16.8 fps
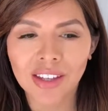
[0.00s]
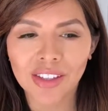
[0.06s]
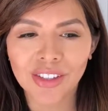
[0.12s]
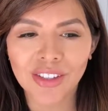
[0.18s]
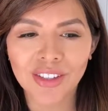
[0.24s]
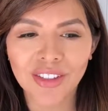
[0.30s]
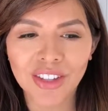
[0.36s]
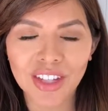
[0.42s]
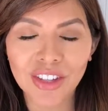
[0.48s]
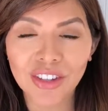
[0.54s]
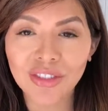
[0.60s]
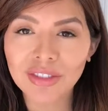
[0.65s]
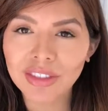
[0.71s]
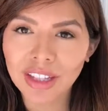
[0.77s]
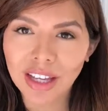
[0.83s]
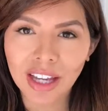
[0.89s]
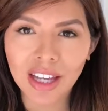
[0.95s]
you know, that you
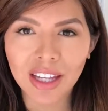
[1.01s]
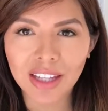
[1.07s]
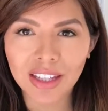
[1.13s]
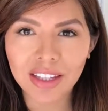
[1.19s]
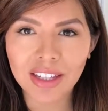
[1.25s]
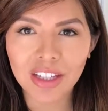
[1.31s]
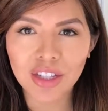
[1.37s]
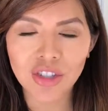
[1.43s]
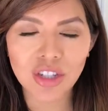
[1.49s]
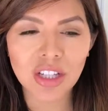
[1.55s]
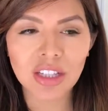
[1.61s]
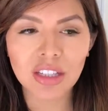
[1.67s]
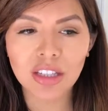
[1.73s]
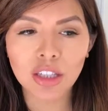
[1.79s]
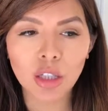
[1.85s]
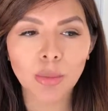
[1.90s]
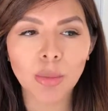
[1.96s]
like, that's just a
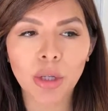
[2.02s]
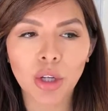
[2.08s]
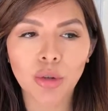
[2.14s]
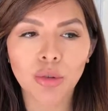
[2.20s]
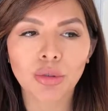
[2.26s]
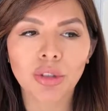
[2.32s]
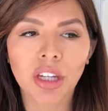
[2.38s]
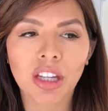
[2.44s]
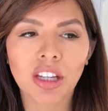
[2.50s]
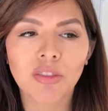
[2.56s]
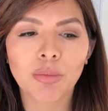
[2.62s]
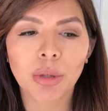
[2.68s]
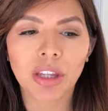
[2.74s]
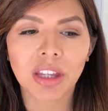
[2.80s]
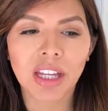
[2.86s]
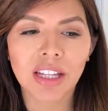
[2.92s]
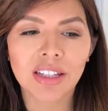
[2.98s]
little bit creative,
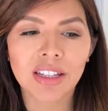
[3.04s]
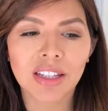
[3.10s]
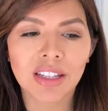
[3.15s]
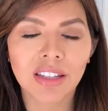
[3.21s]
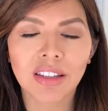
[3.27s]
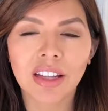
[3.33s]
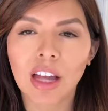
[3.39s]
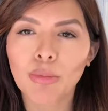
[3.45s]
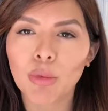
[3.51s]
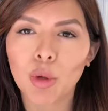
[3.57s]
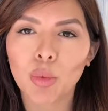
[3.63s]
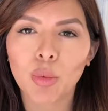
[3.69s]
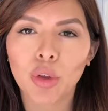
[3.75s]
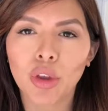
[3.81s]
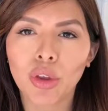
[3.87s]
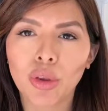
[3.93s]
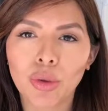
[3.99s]
but that's in alignment
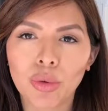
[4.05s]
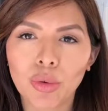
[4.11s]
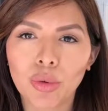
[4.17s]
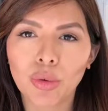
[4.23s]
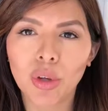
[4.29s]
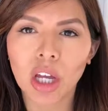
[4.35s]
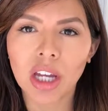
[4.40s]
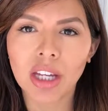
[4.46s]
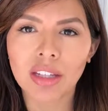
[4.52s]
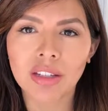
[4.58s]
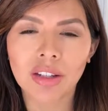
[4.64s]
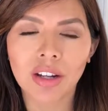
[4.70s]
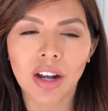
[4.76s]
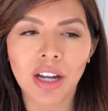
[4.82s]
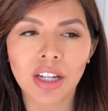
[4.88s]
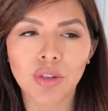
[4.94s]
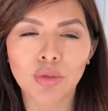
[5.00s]
with you and
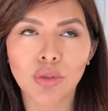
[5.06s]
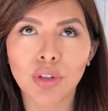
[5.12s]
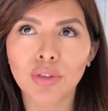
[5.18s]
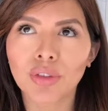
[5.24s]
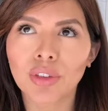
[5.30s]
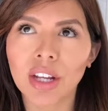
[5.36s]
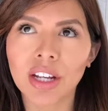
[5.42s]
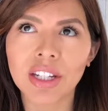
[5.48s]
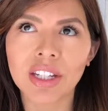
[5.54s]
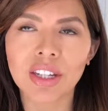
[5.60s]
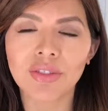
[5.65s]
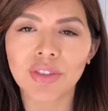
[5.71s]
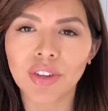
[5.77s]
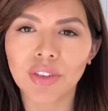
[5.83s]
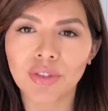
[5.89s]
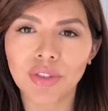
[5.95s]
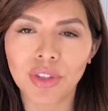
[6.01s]
kind of reflective
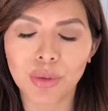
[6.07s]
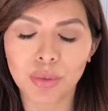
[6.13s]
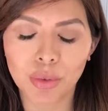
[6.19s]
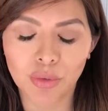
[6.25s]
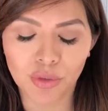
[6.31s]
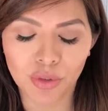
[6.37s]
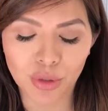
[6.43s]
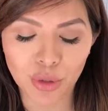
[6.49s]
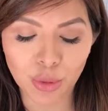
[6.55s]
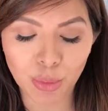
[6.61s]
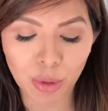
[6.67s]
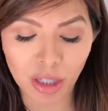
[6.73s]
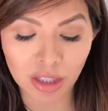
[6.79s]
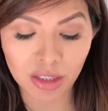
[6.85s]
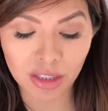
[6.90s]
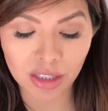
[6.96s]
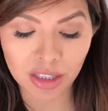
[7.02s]
of the reverse
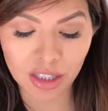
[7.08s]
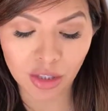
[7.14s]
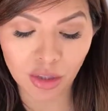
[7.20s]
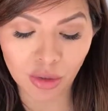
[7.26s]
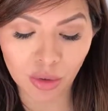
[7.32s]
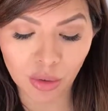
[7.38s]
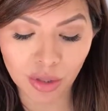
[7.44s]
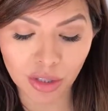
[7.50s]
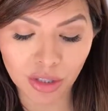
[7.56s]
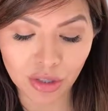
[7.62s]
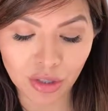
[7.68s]
bucket list that you're going